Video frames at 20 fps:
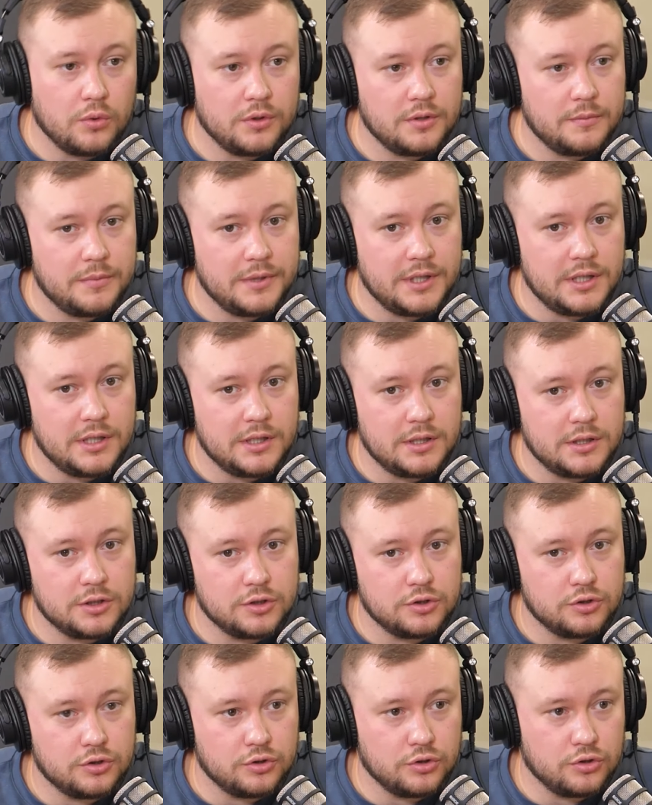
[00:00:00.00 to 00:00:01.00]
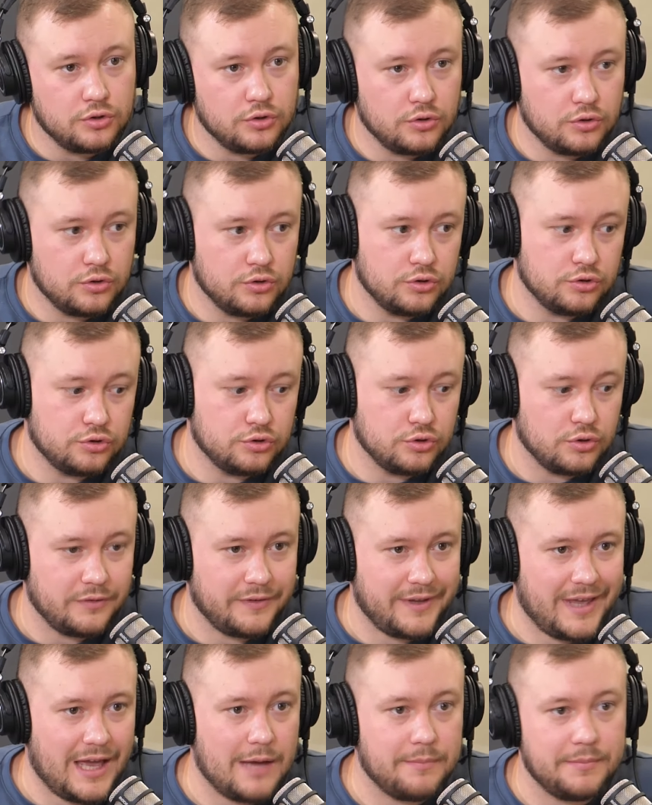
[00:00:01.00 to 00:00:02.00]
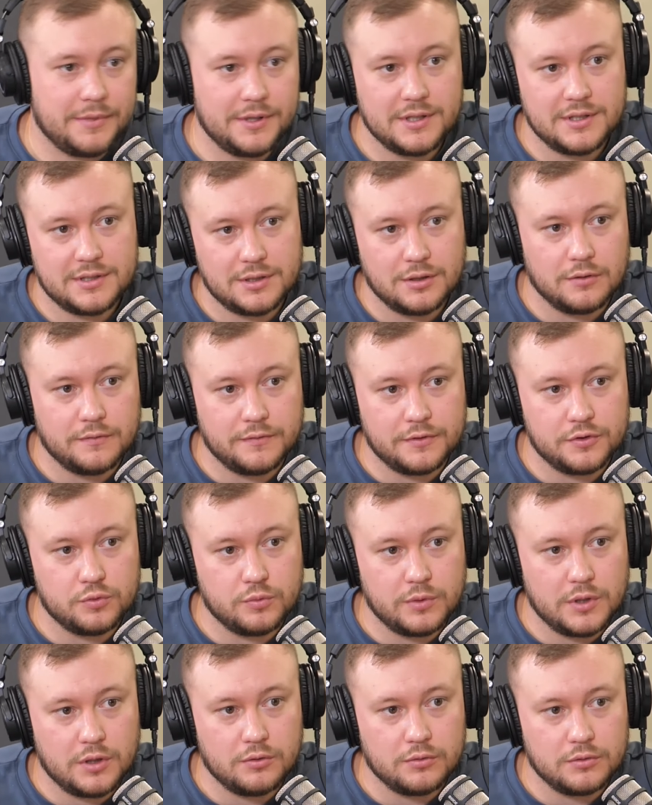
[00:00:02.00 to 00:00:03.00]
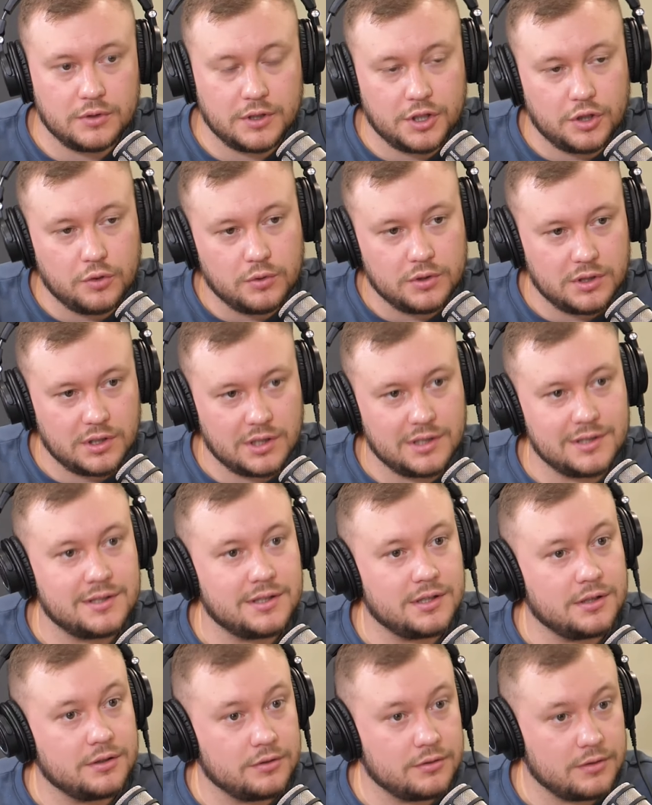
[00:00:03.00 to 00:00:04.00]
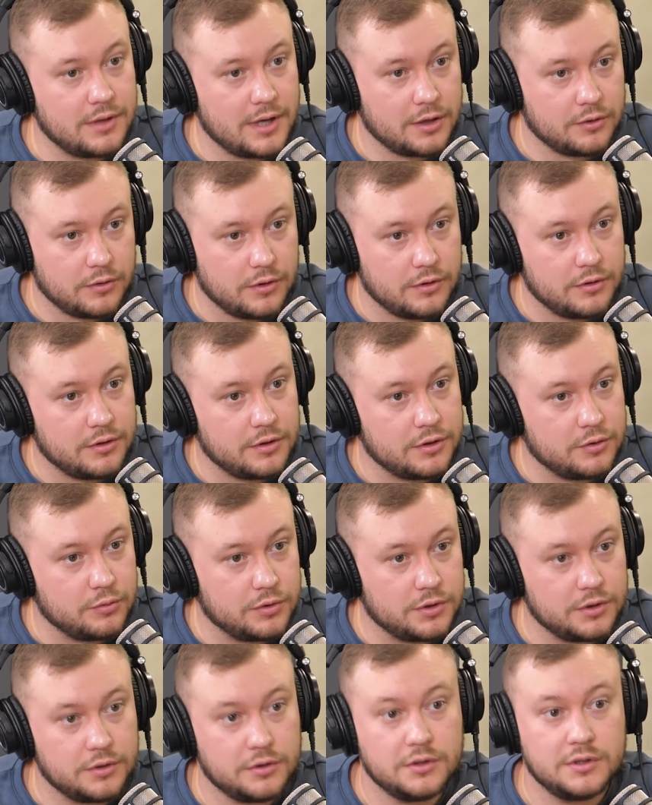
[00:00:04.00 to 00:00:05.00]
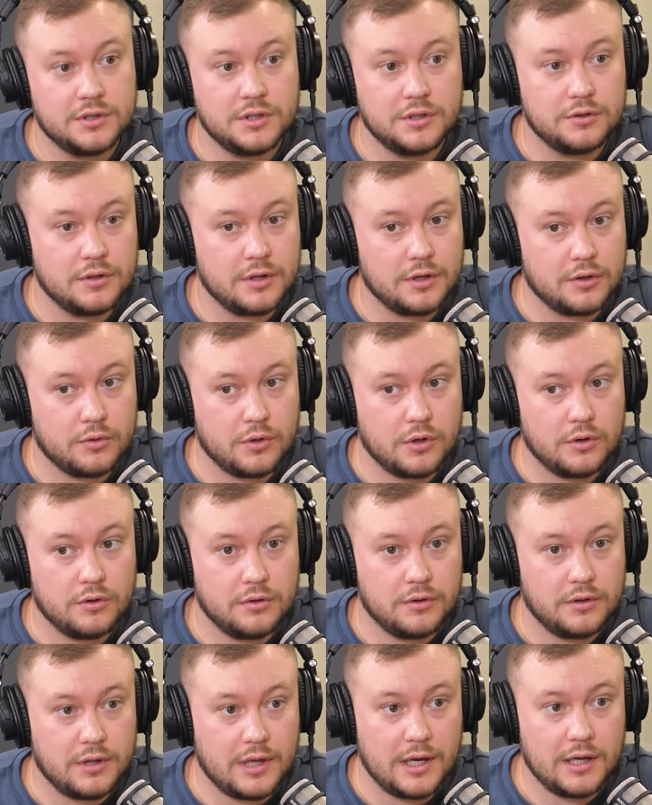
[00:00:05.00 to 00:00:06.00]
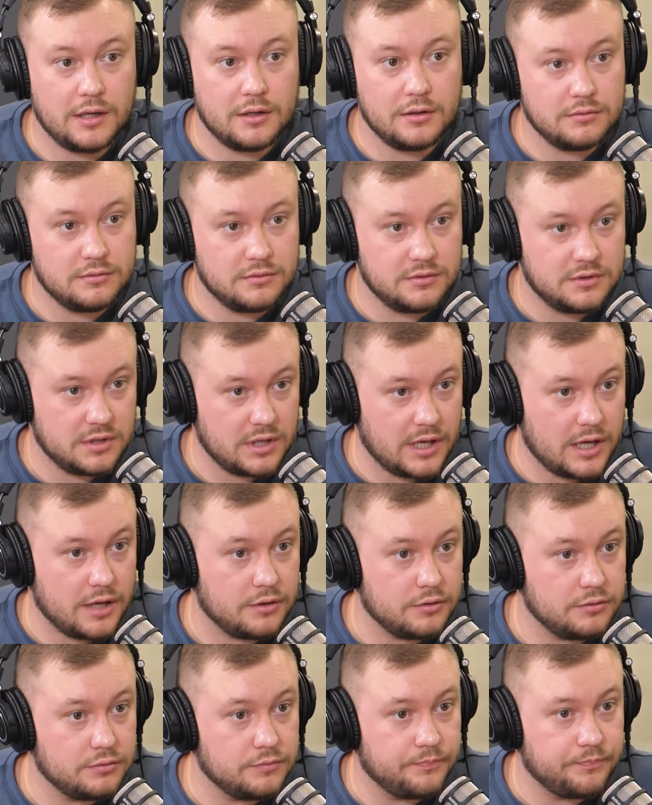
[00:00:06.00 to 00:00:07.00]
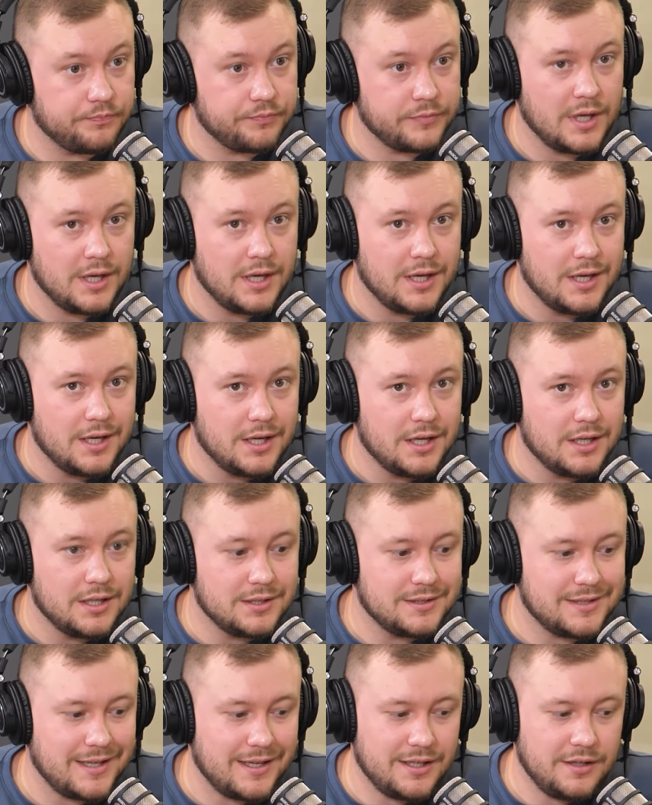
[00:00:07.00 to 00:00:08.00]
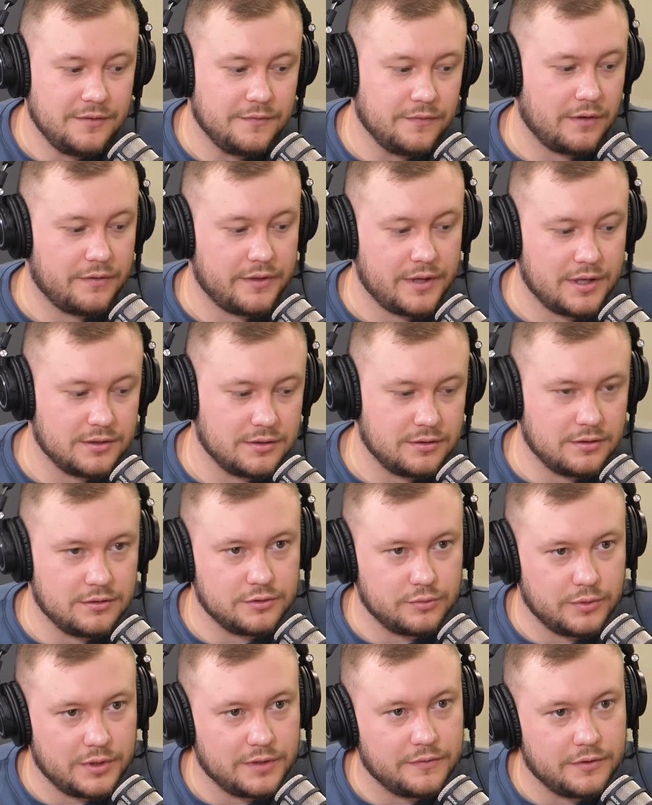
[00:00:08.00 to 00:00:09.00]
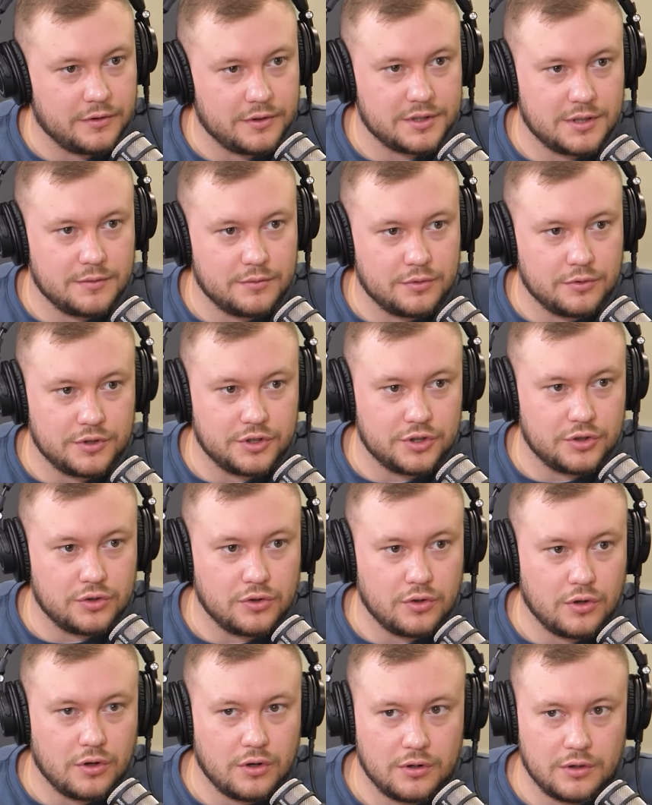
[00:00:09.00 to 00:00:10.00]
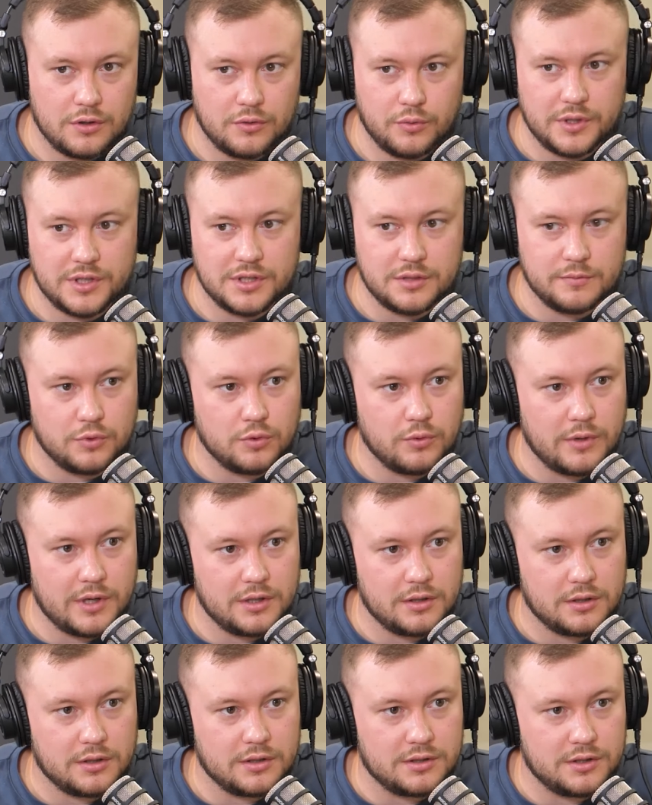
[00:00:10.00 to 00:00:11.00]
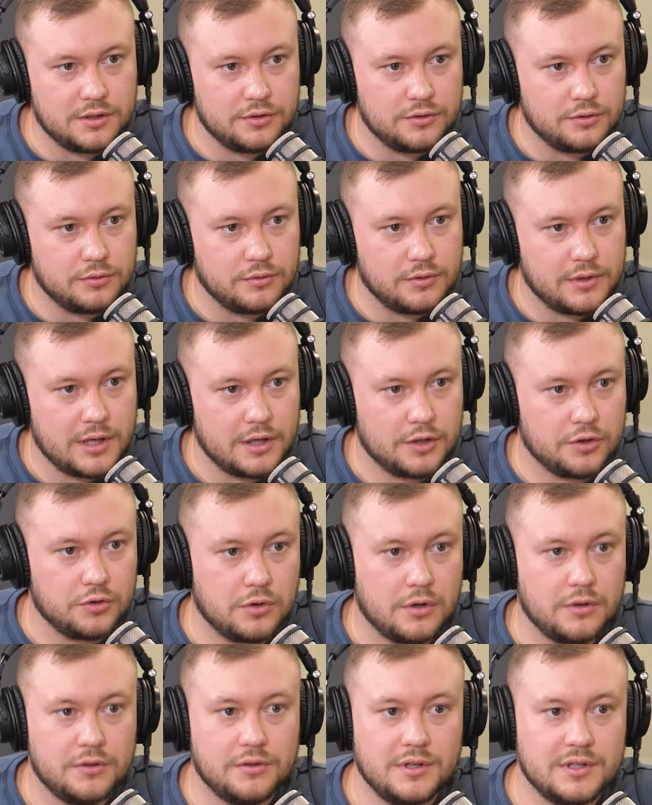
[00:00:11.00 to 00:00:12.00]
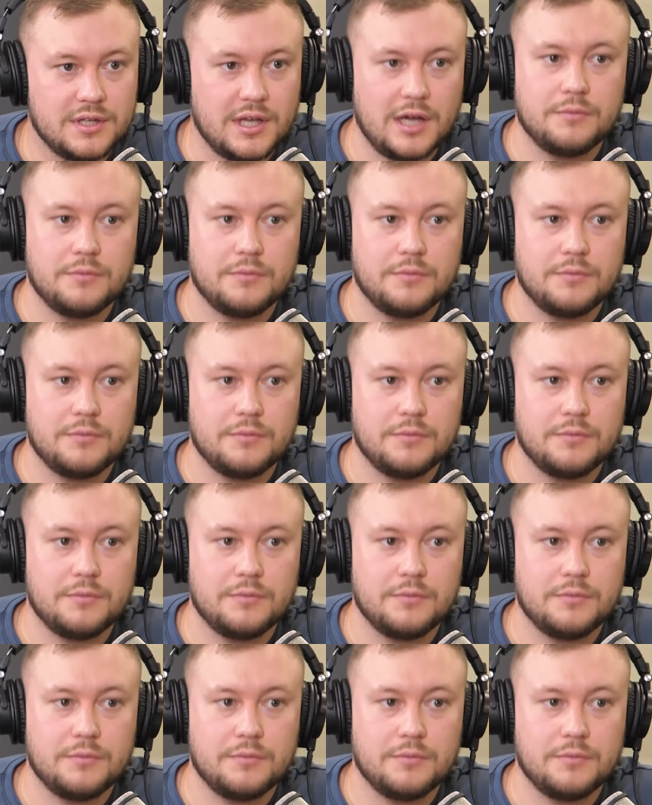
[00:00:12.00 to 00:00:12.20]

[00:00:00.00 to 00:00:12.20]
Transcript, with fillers: want to be sort of capping yourself as well. Like you want to continue that growth, and you want to continue that growth at scale. Taking five thousand dollars a week, for example, is not a reasonable way to continue doing that. Growth needs